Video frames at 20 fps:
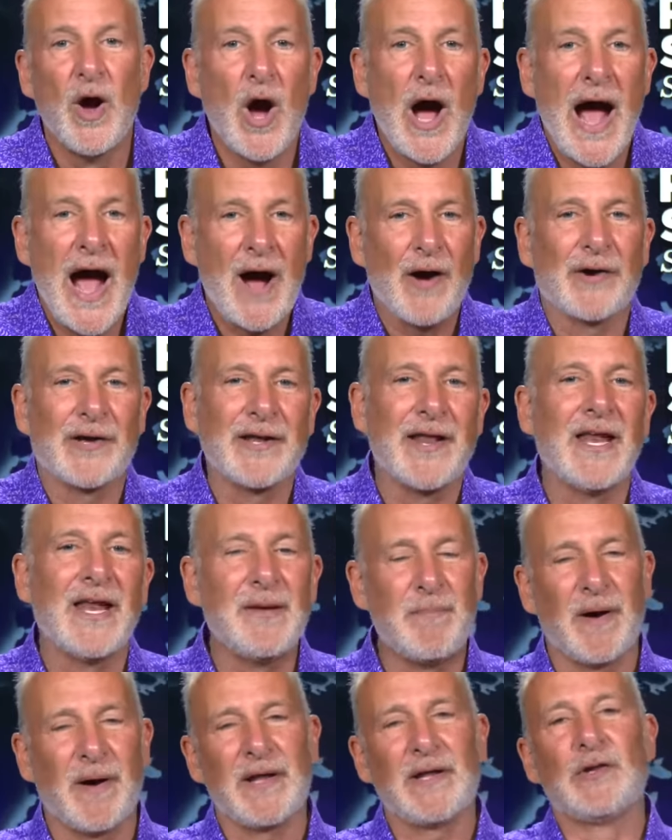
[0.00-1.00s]
How can
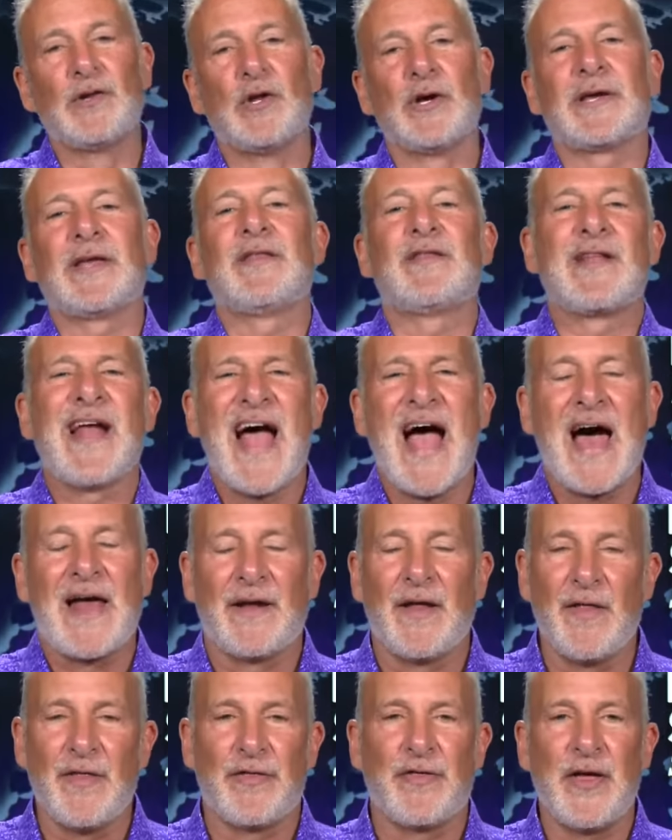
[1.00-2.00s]
anybody look at that
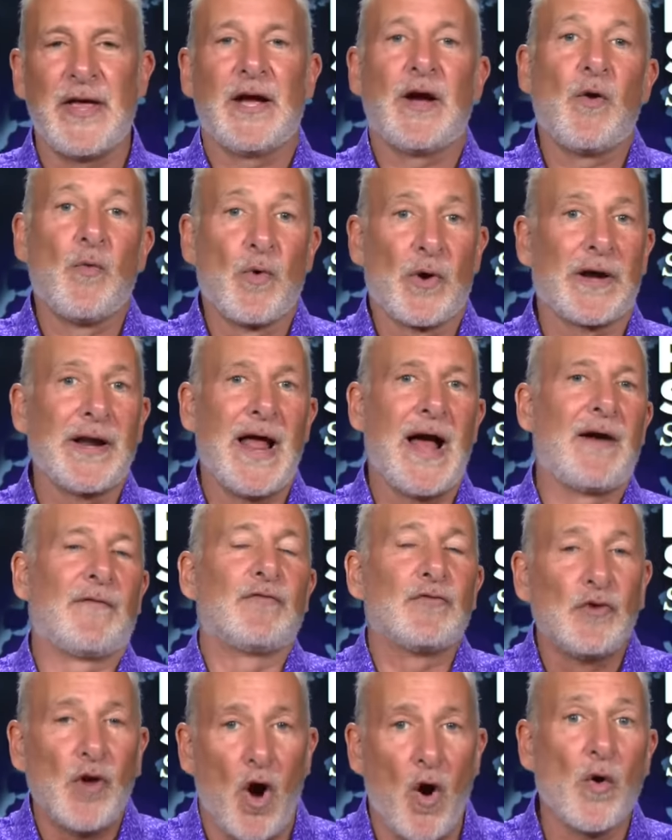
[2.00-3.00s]
and think we're going to have
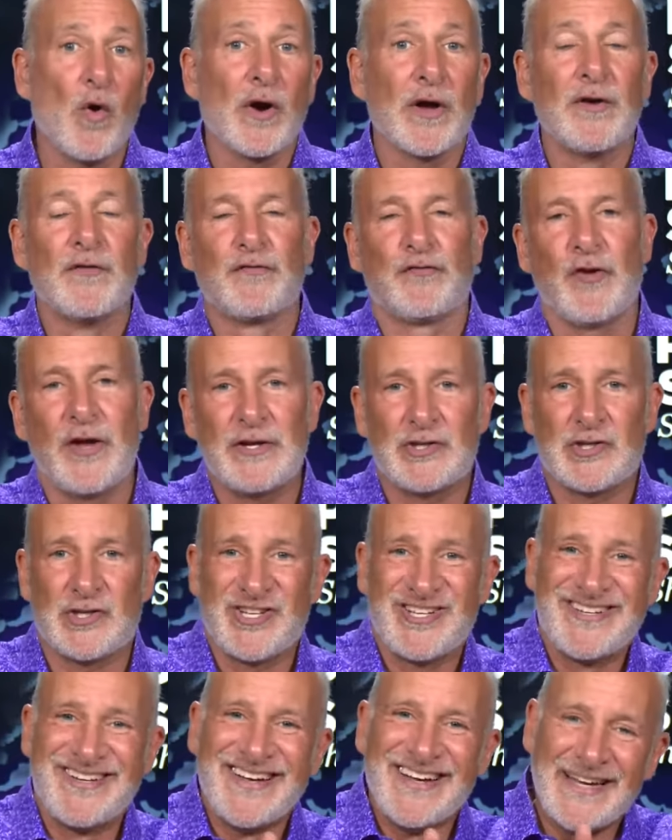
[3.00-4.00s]
lower
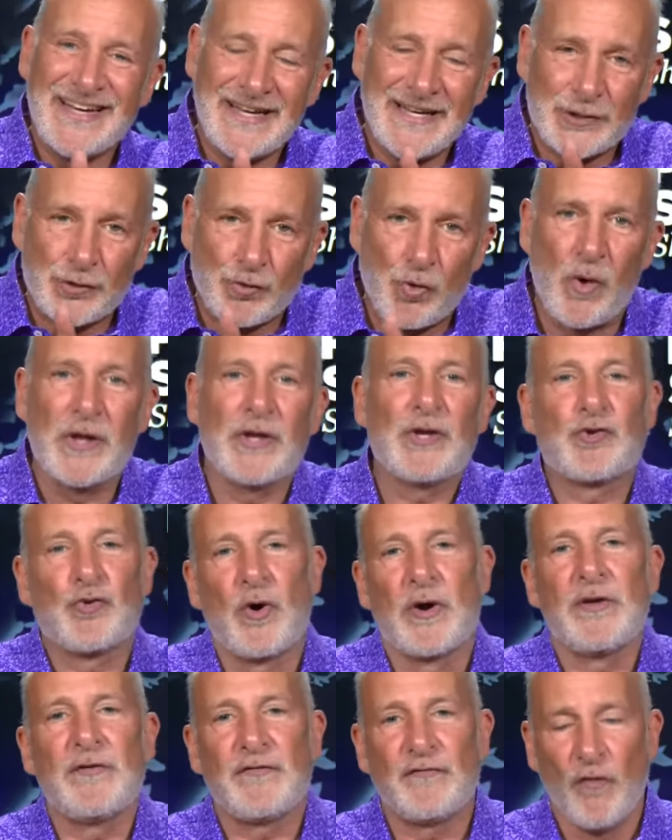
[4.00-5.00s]
inflation in
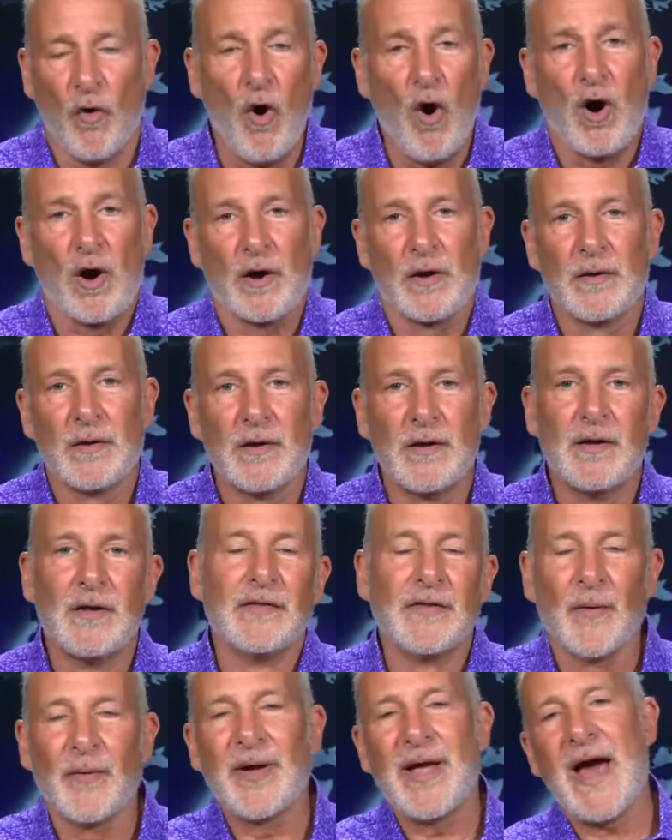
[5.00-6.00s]
2024
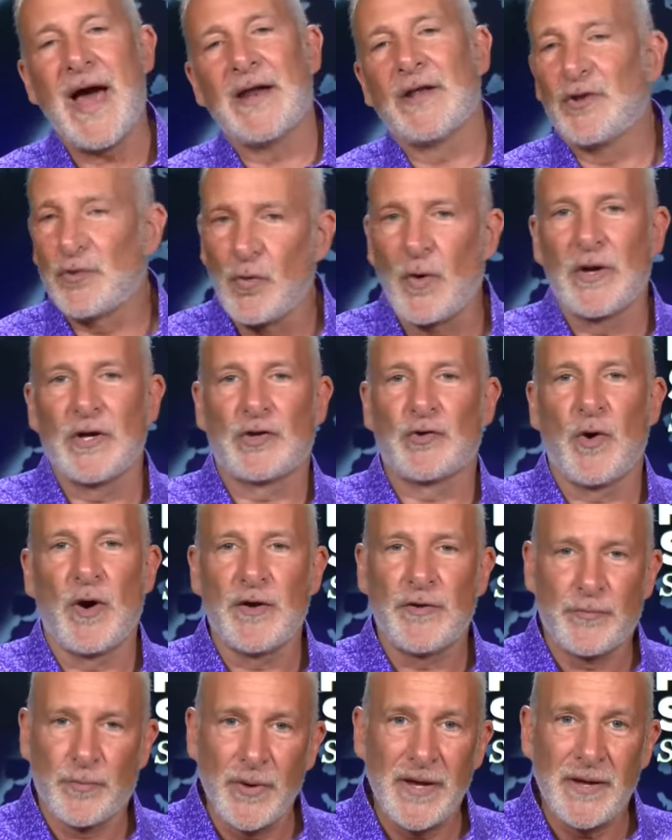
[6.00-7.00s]
than we had in
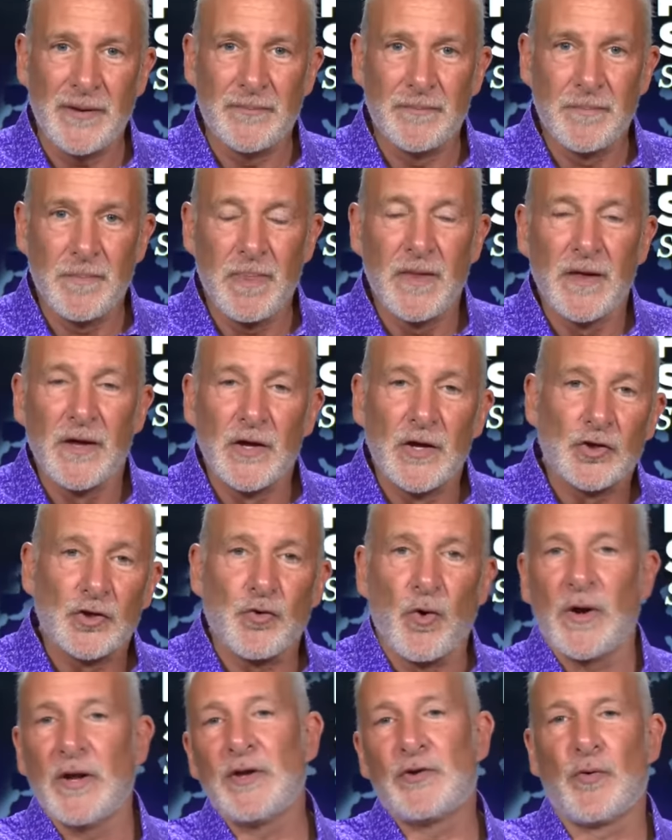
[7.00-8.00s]
2023?
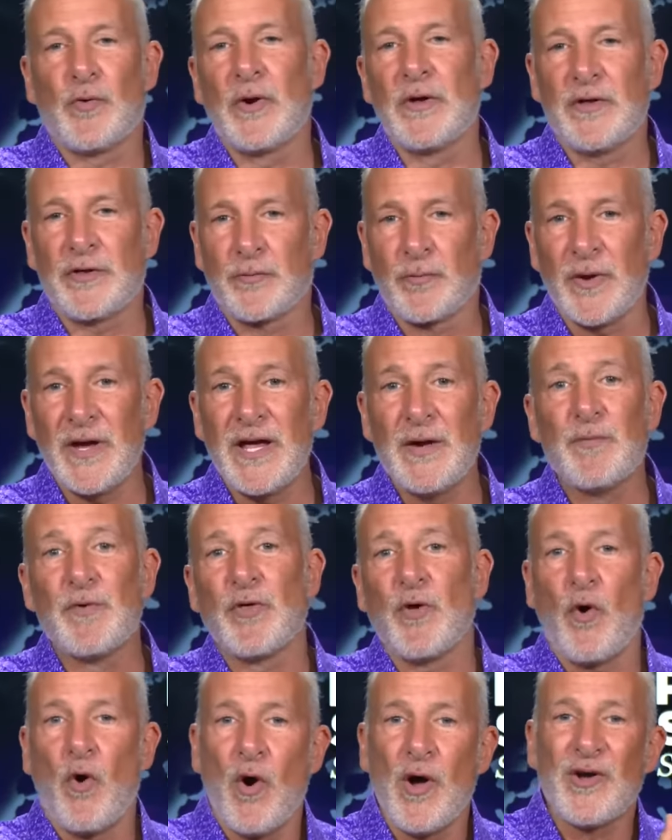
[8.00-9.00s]
2023, with
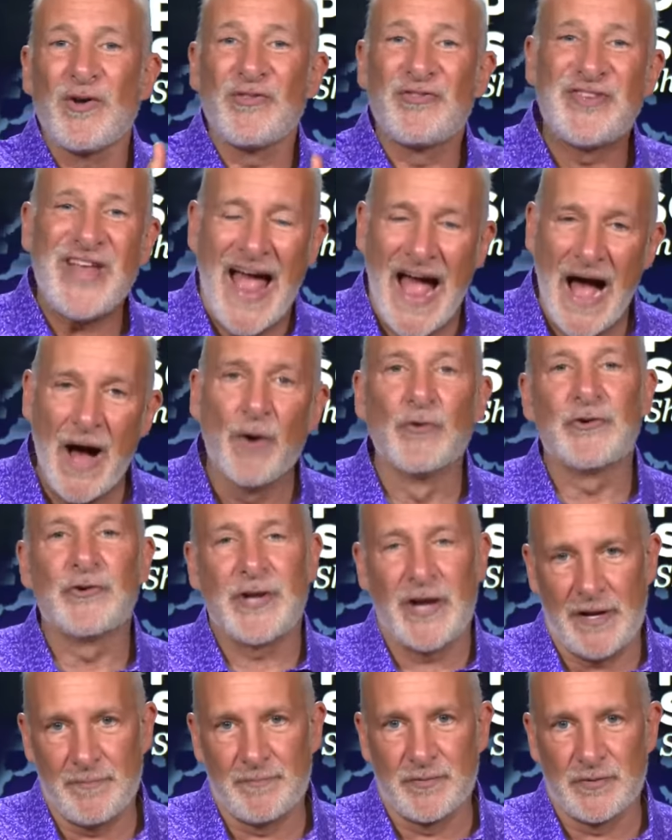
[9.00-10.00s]
oil down
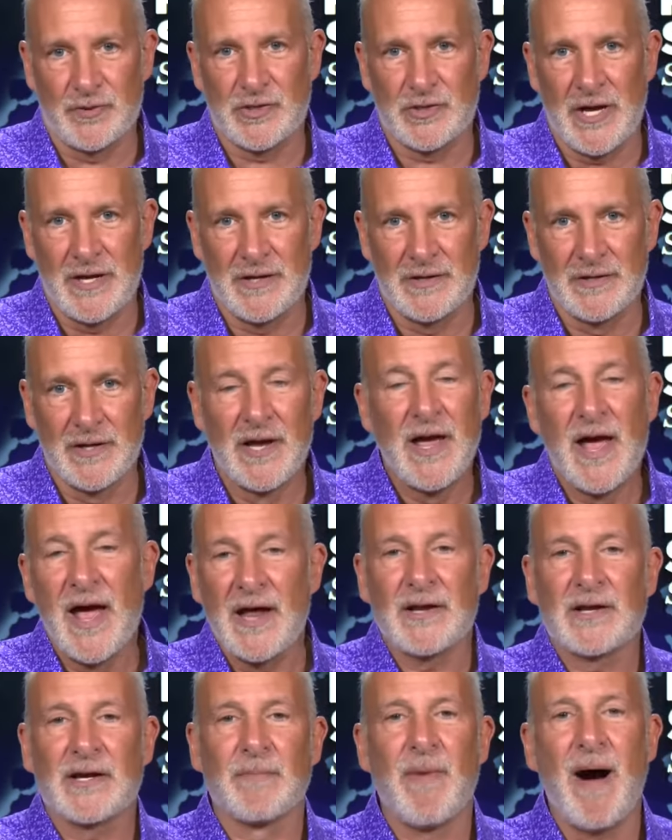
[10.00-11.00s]
10%
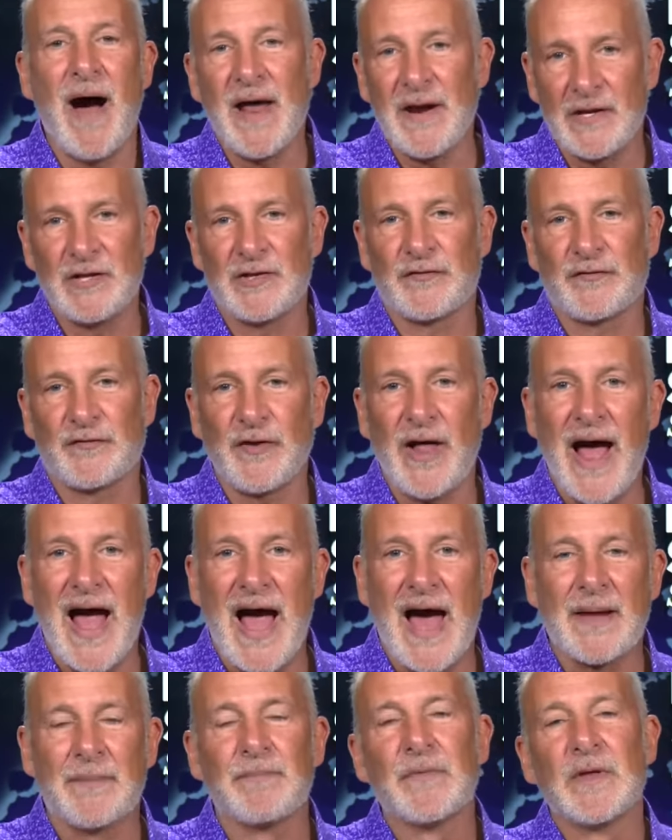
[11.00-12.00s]
and commodities
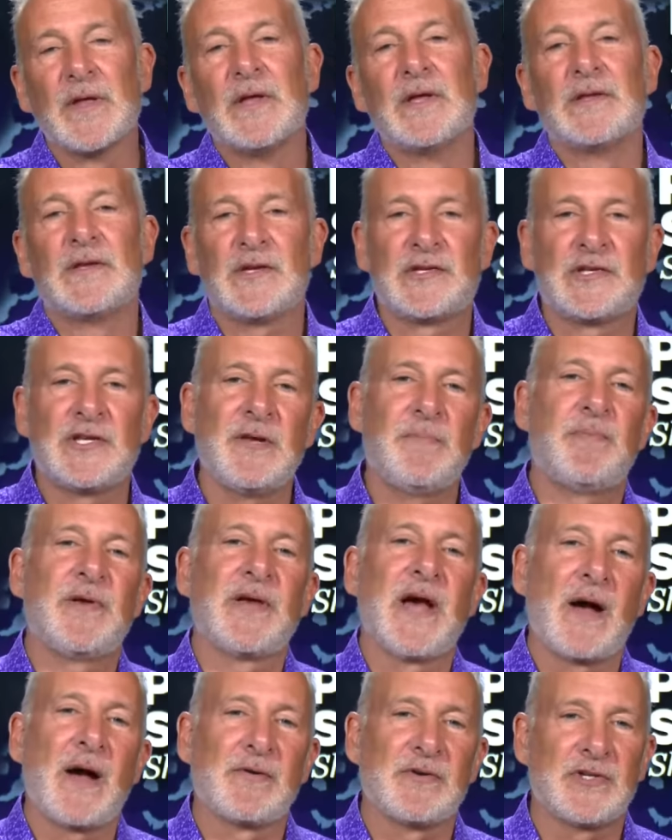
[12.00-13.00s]
flat, the
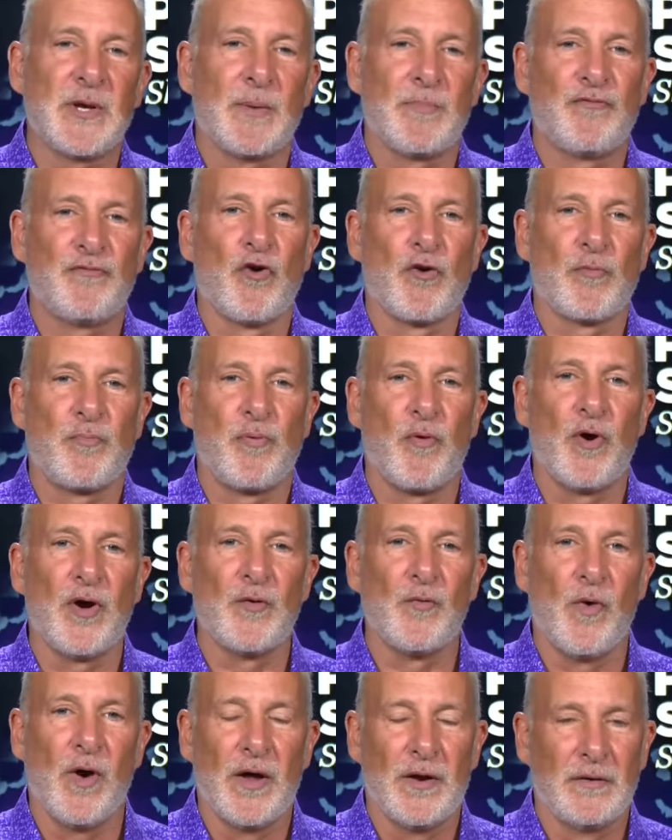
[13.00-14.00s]
CPI was up
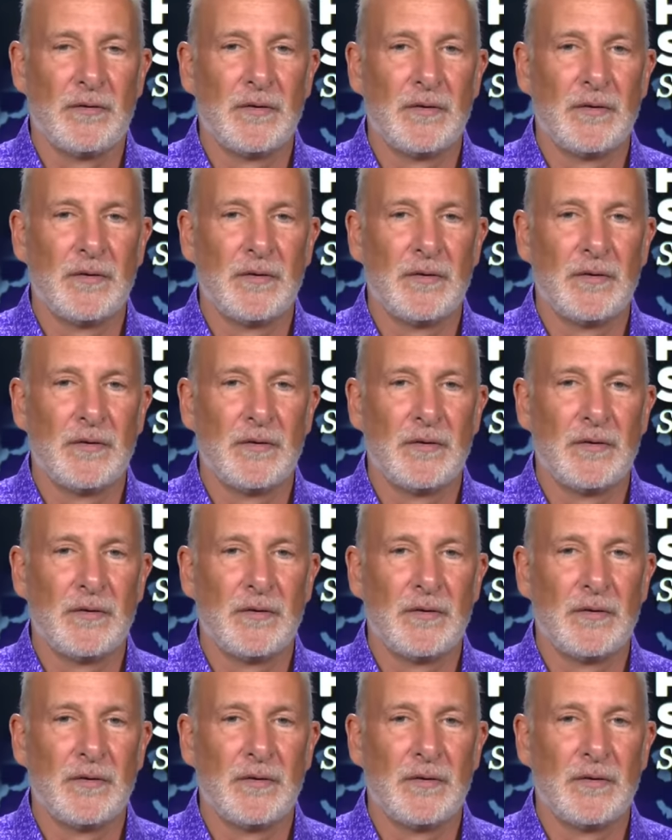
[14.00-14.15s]
4.1.